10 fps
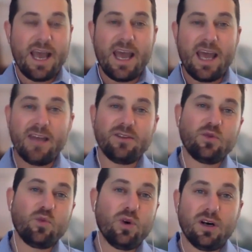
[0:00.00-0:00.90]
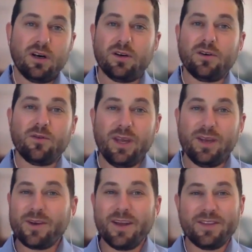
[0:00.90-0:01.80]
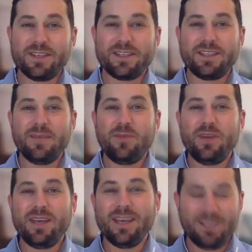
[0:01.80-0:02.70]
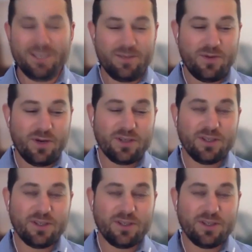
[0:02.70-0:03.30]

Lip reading: And we've got this sneak peek into the book.